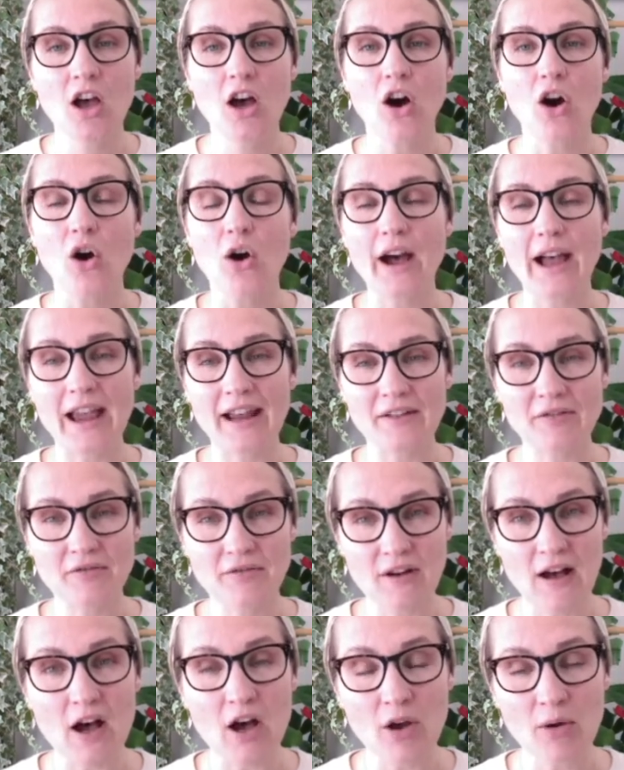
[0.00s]
our
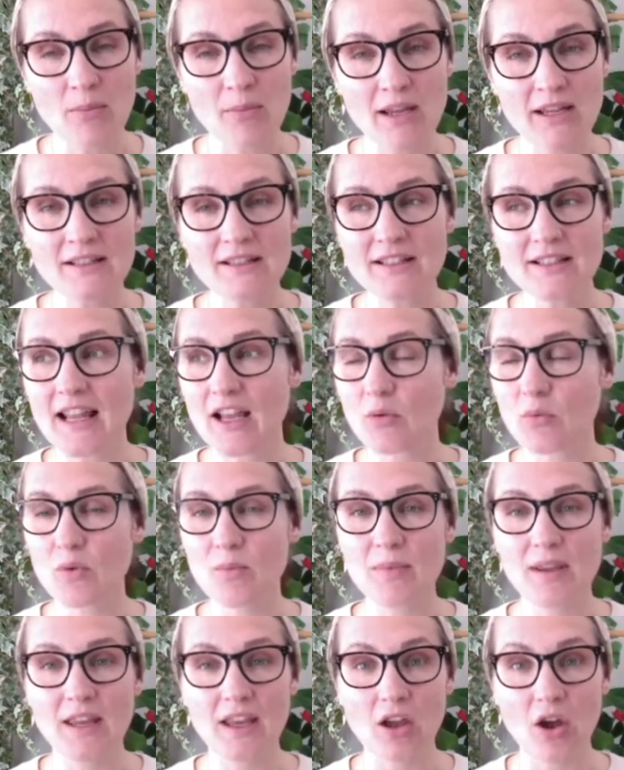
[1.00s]
environment, like we
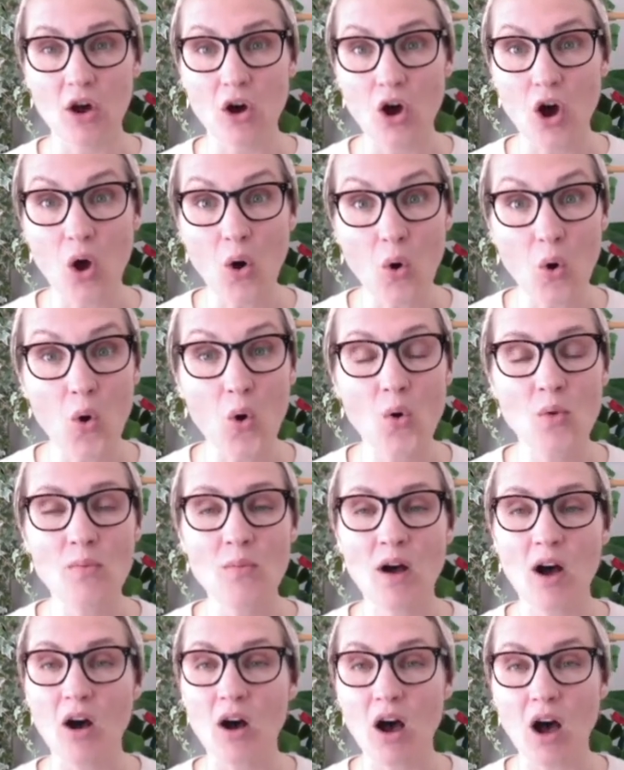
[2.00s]
make our home,
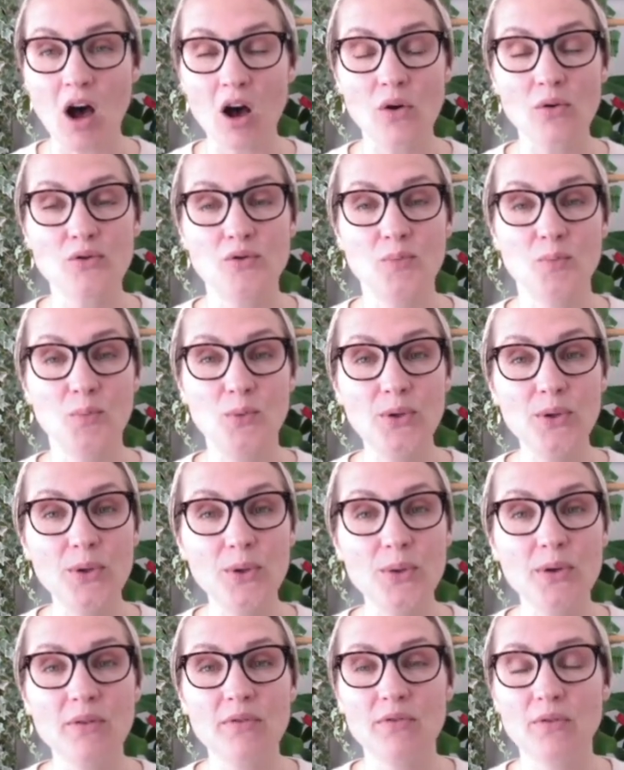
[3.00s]
our house
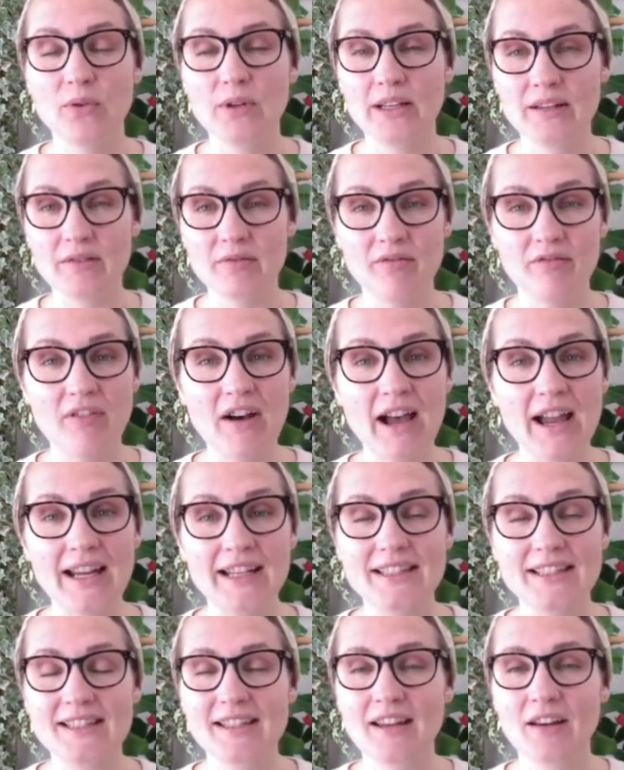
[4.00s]
beautiful,
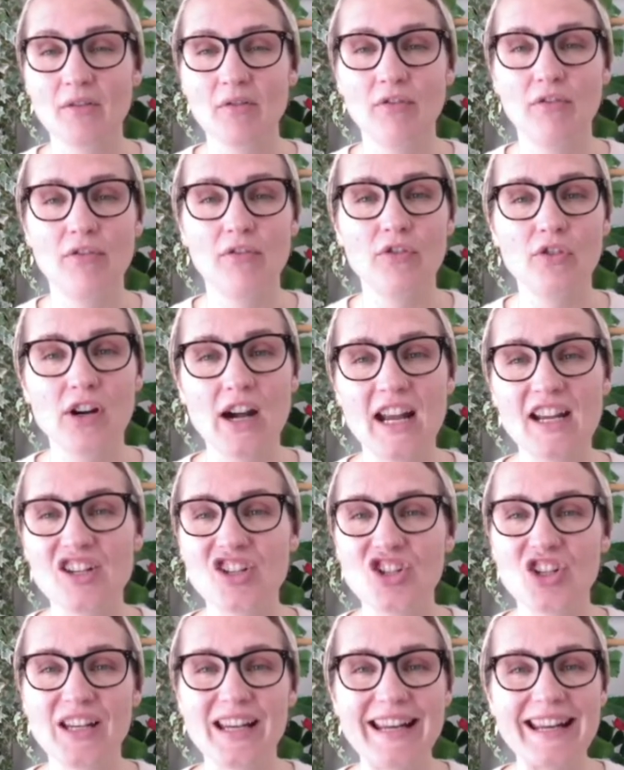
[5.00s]
inviting, fresh,
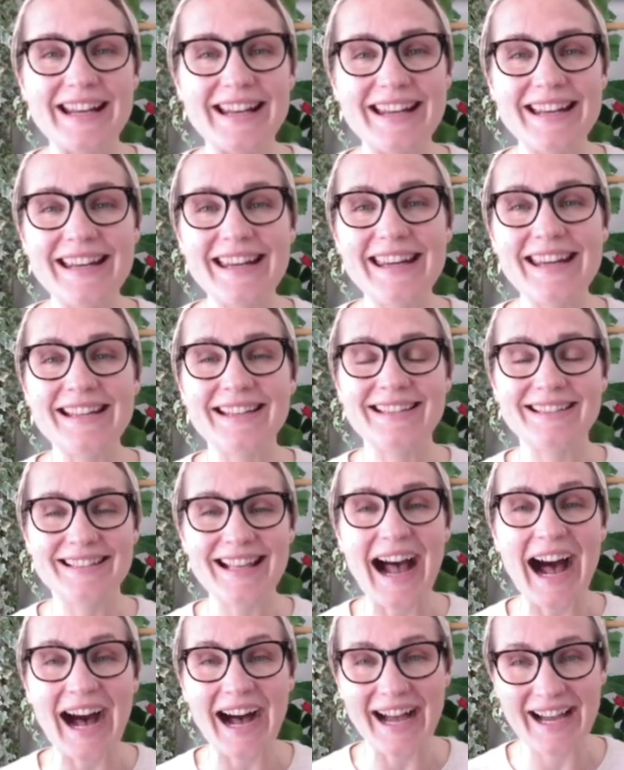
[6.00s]
clean,
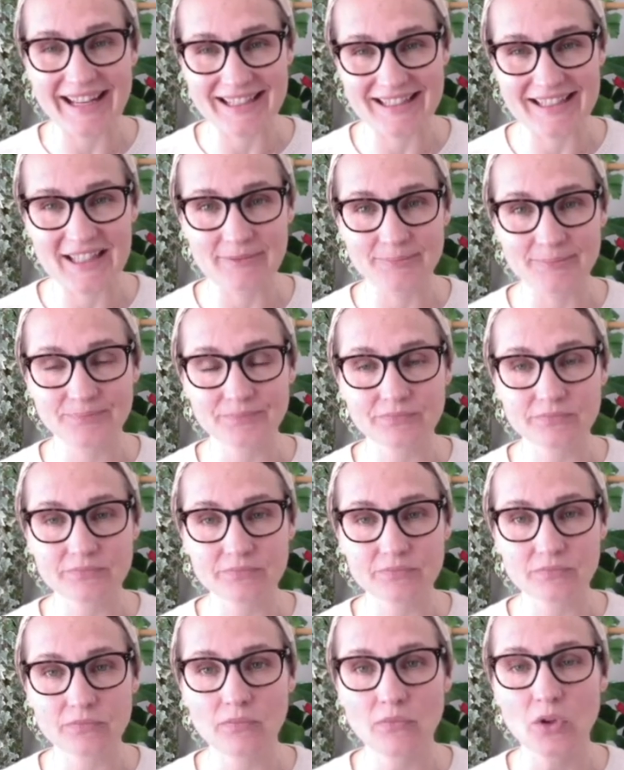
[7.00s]
tidy.
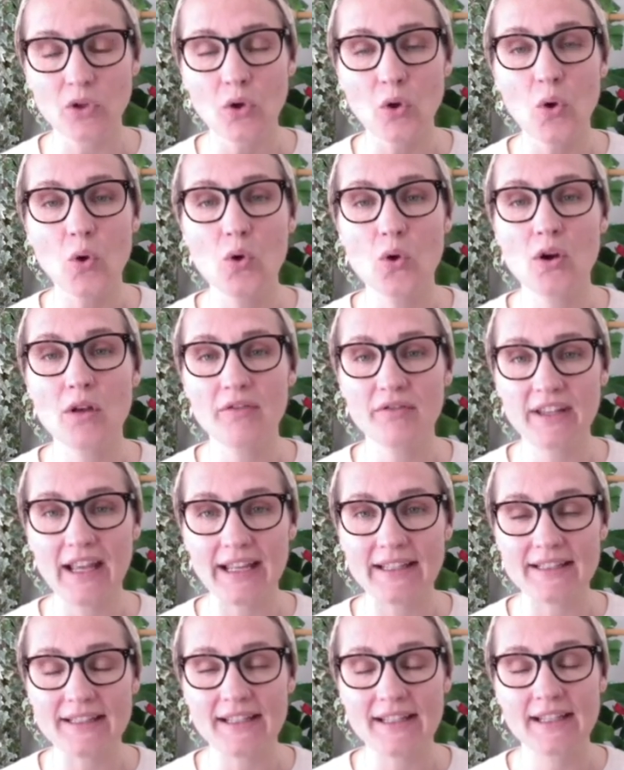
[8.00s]
All of
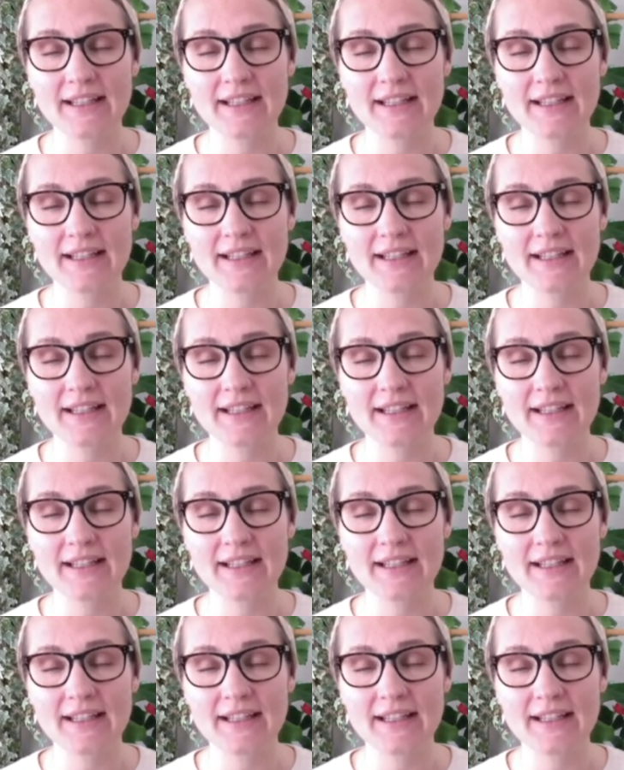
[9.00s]
that.